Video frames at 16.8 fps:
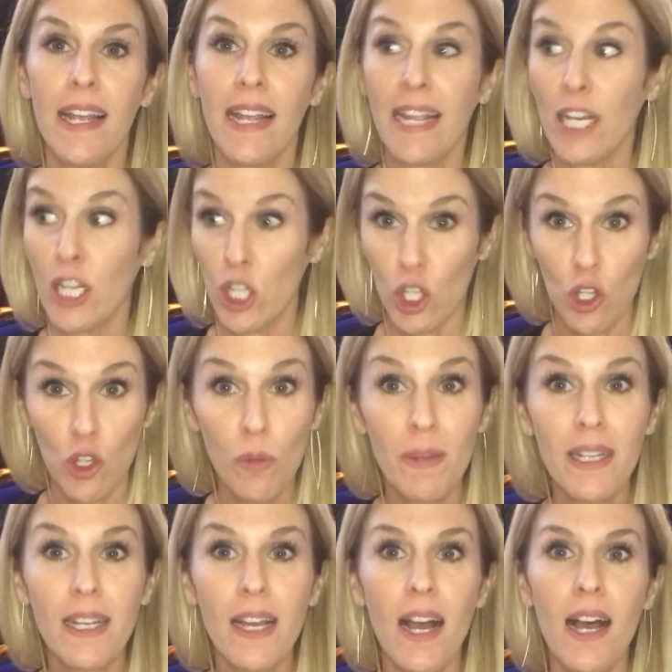in
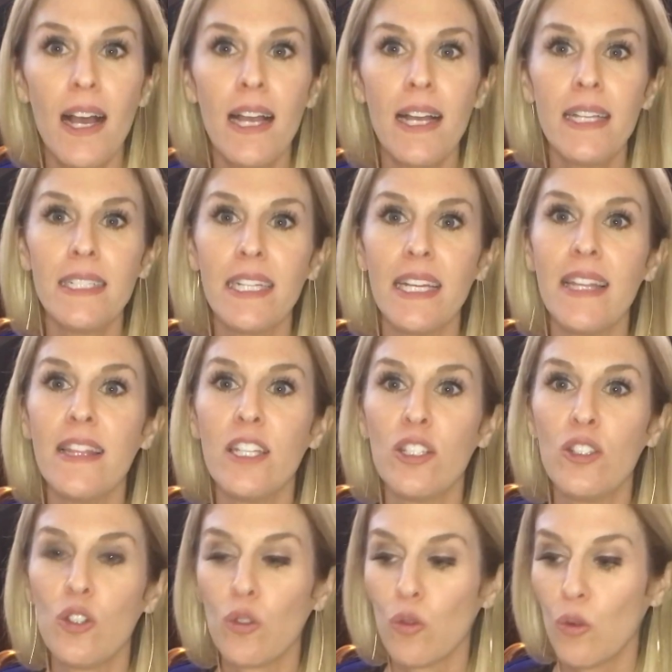humankind, in the
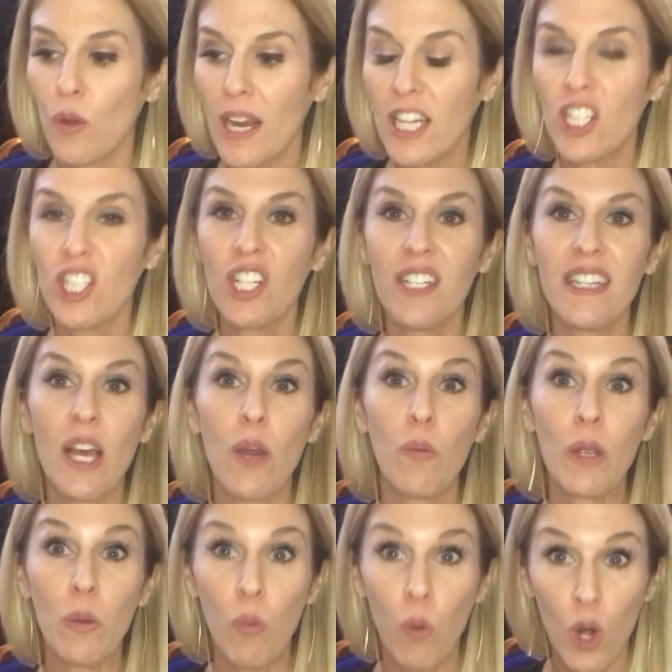direction
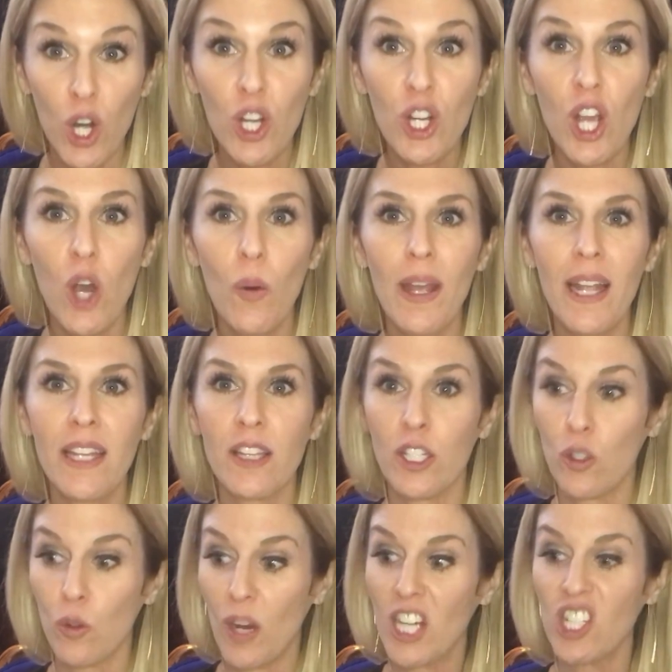that we were going,
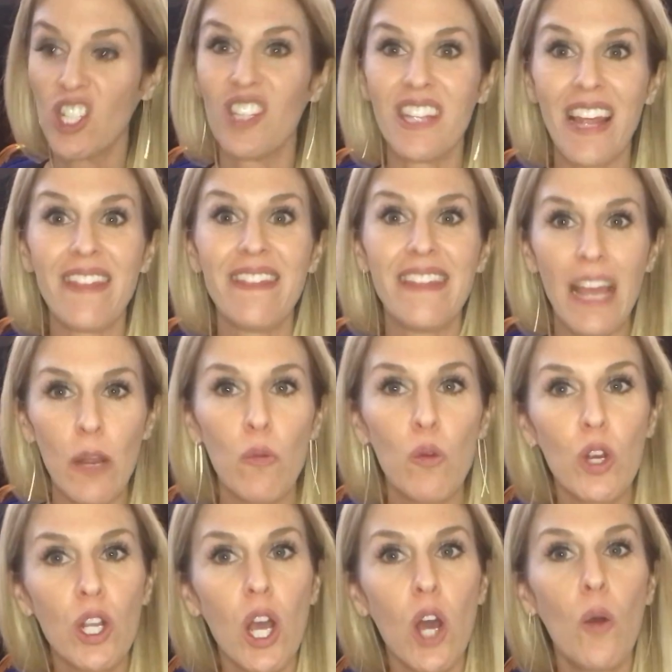the direction that they
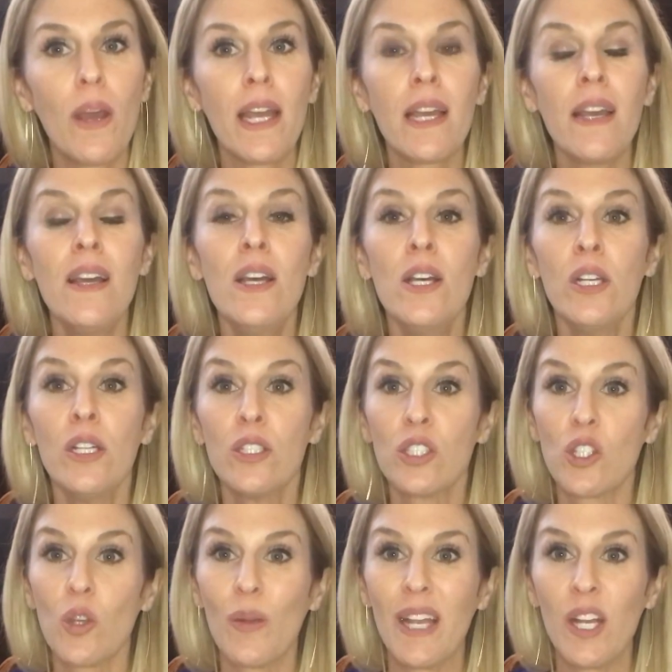were going.
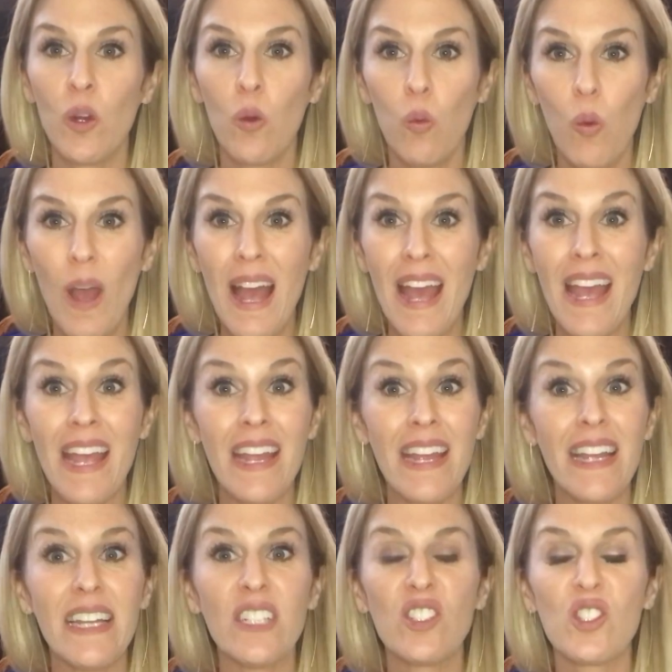So, in a
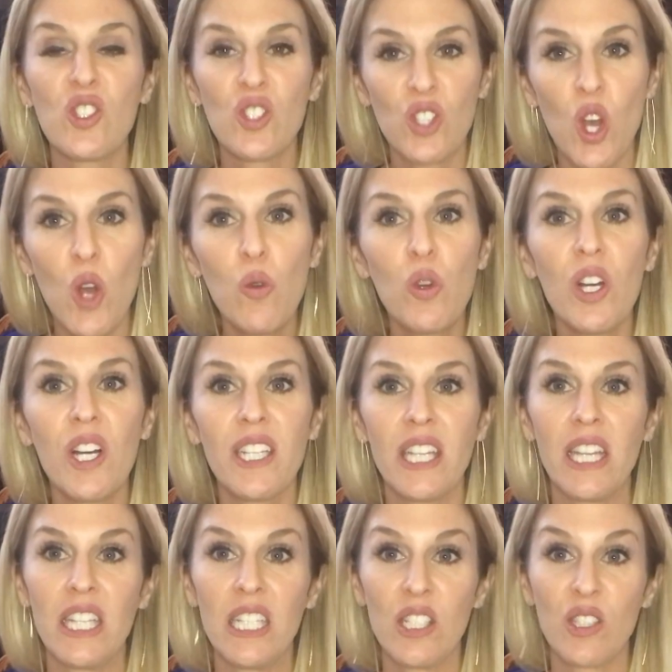way, it's so good
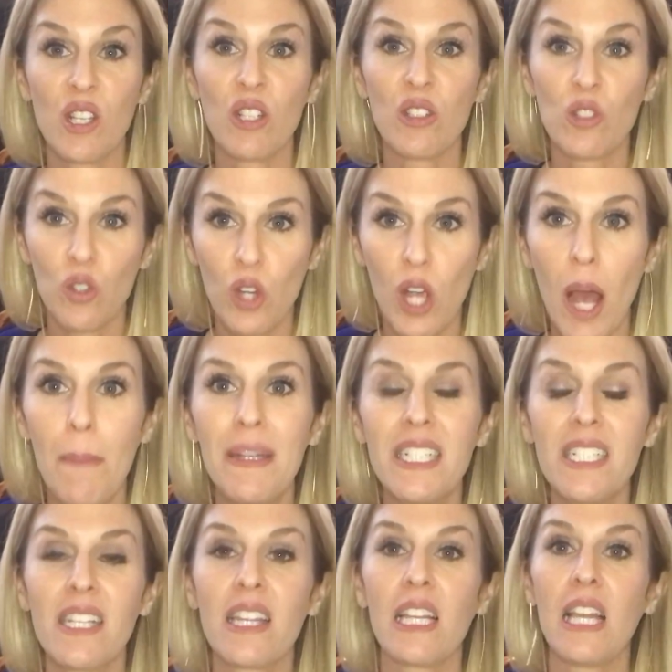that these things are
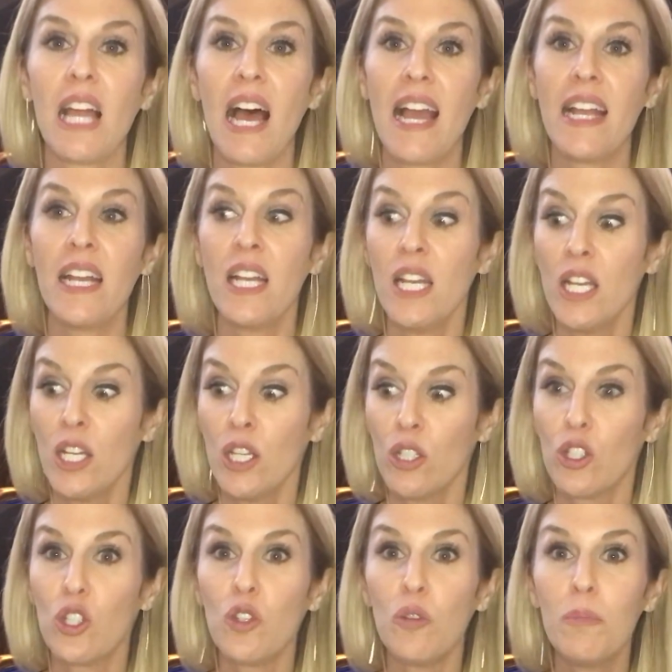coming to the light
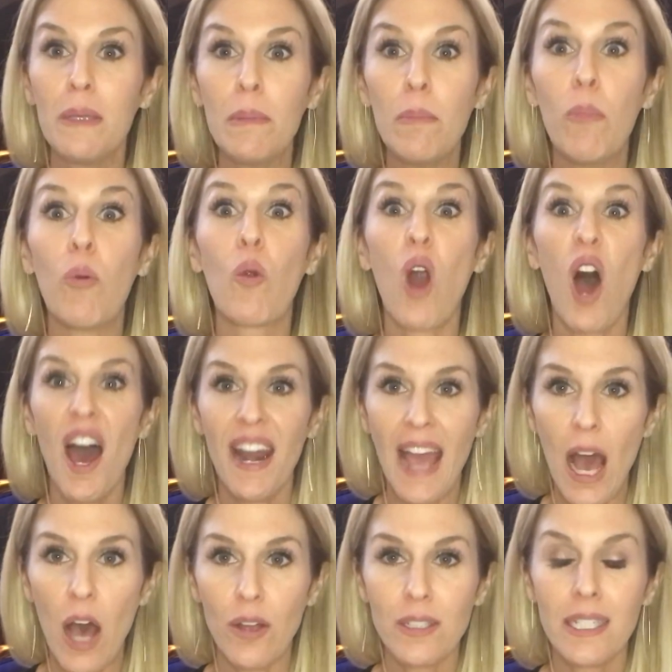to be brought
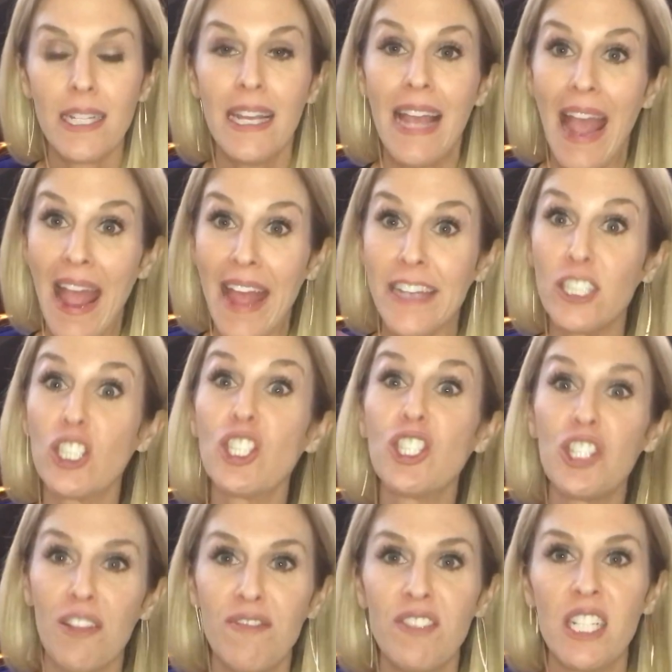out and
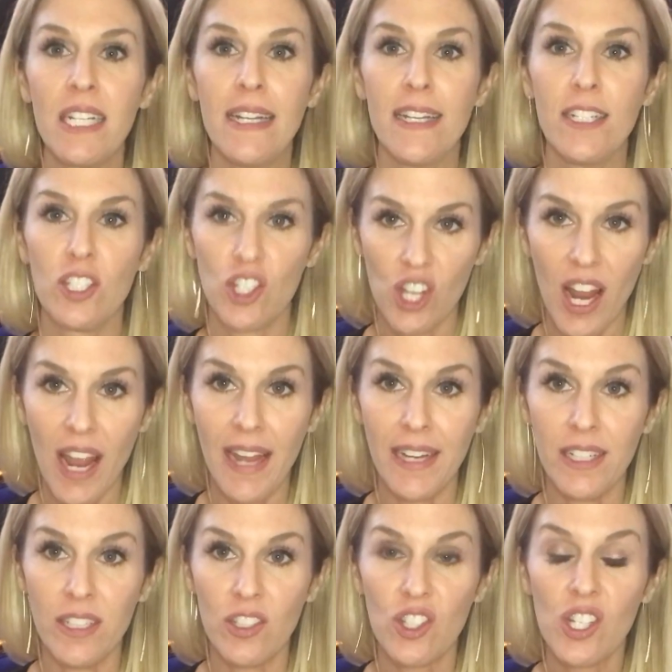shifted and
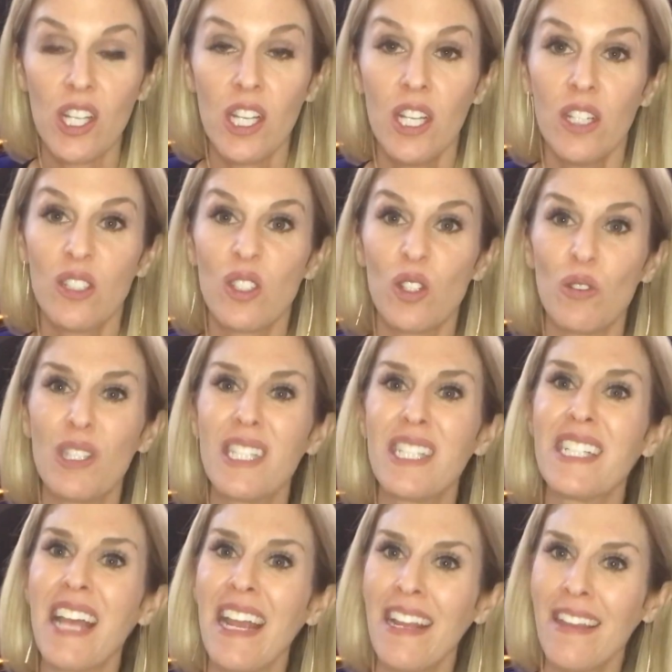changed. So,
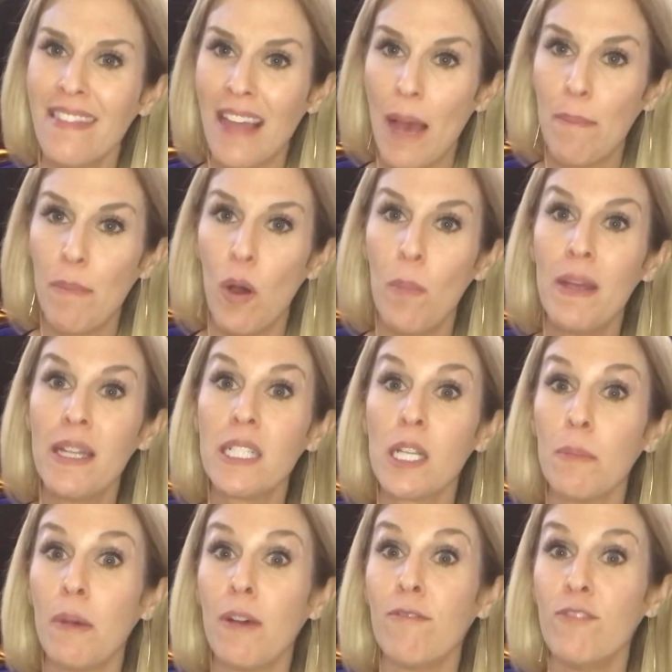stay in that
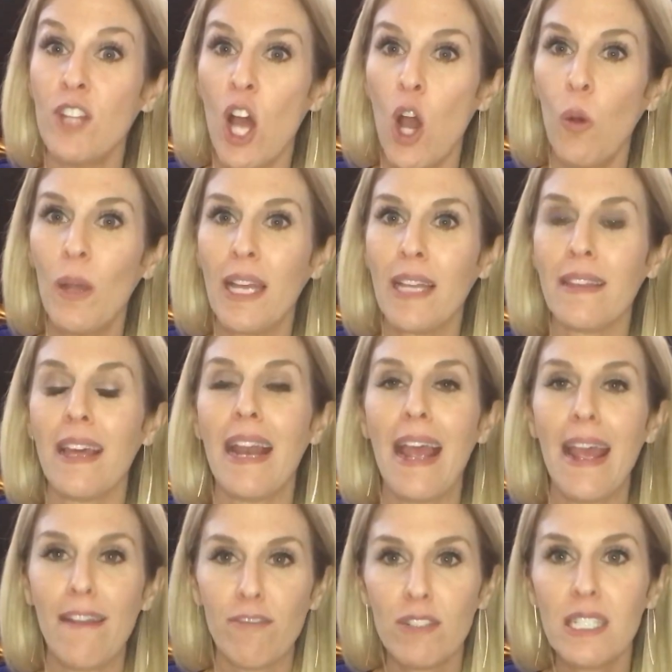momentum of knowing
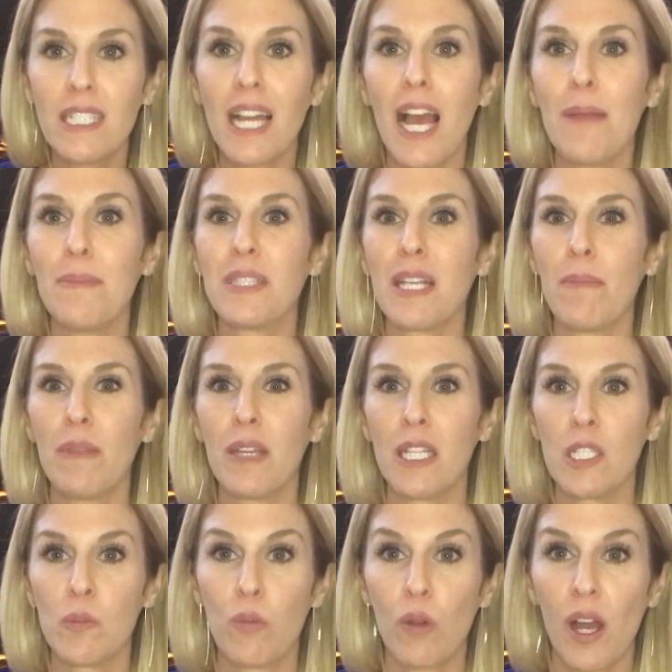that every time
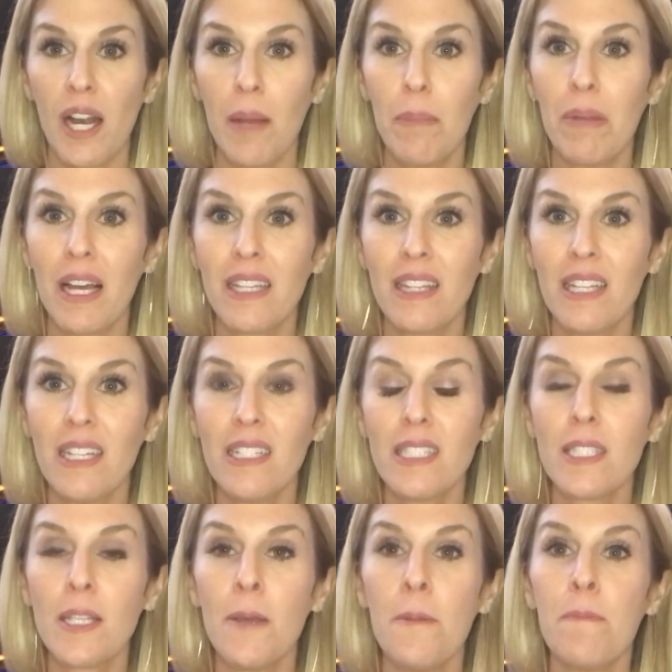something is brought up like
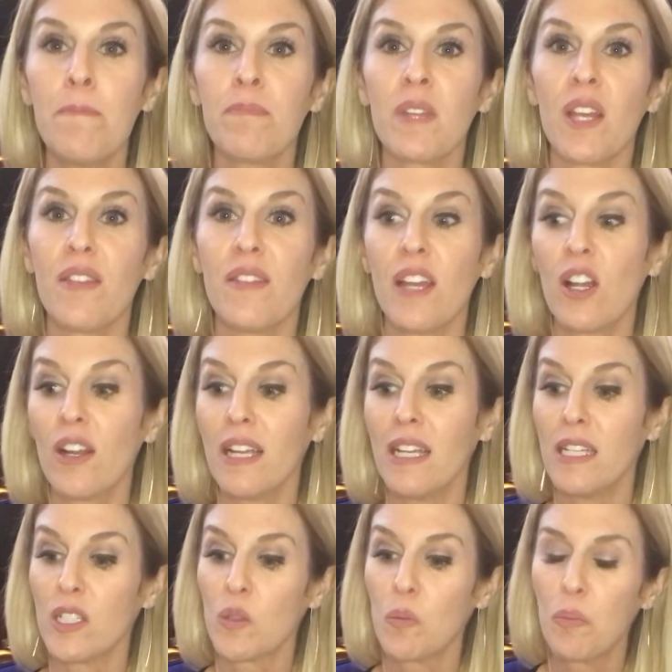this, there
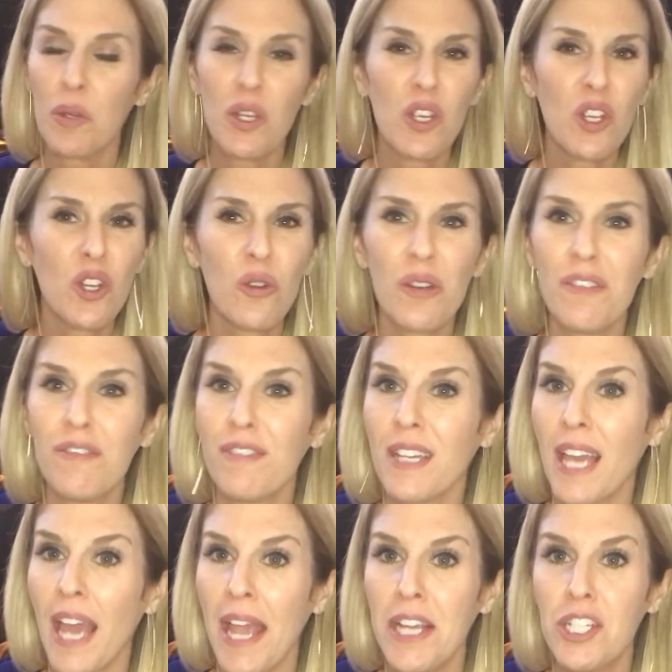is
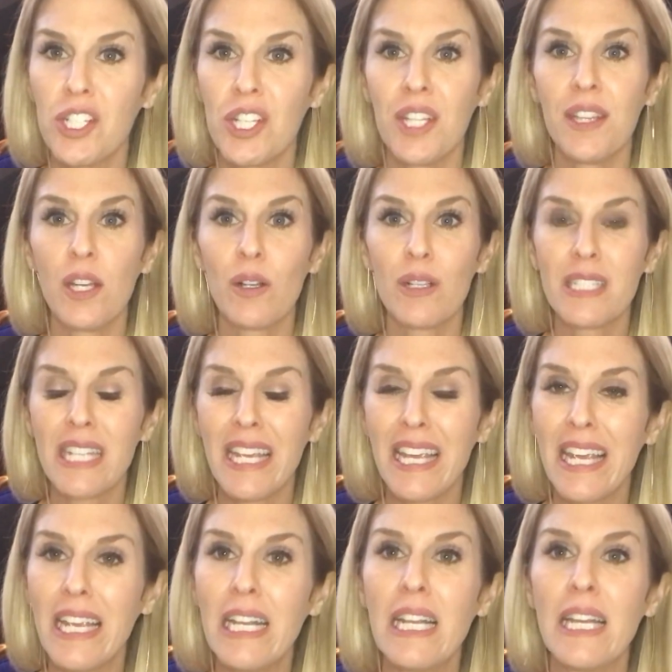purification, there is
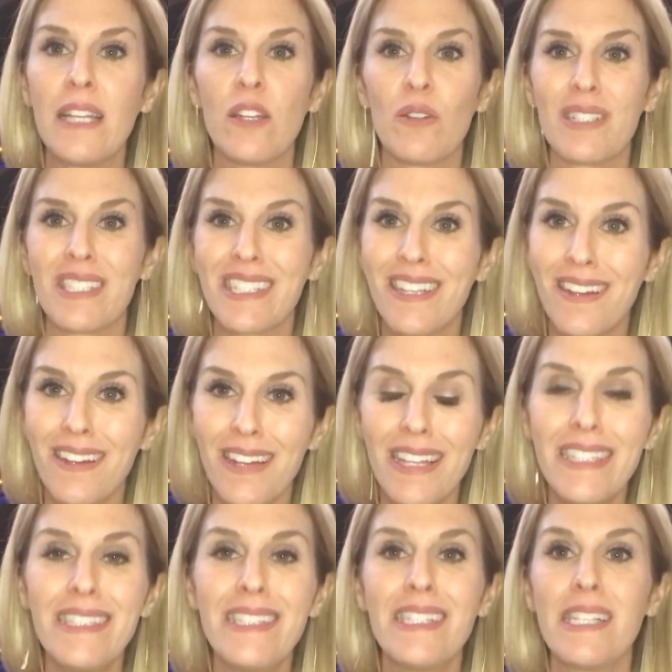healing, there is
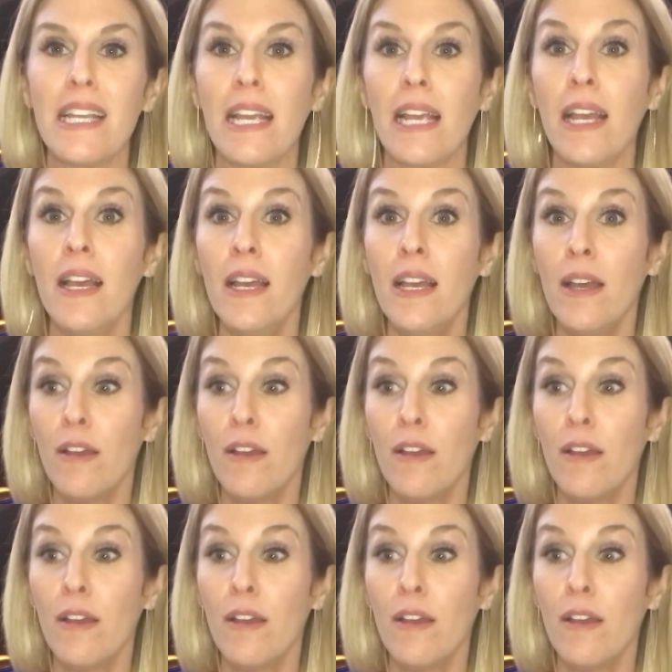cleansing